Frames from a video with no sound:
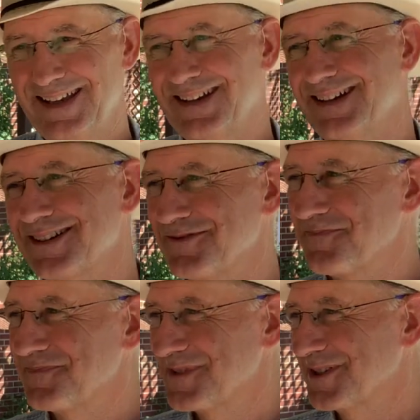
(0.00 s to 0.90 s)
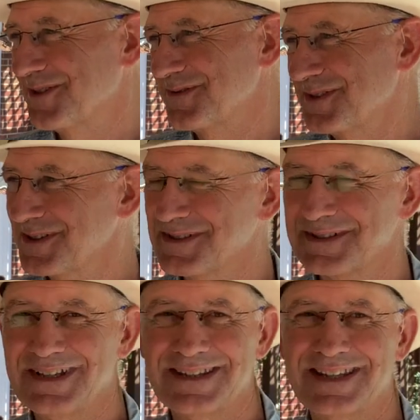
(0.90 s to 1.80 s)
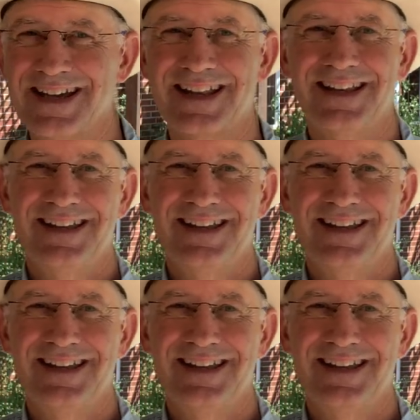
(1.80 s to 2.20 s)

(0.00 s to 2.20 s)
So this is not that.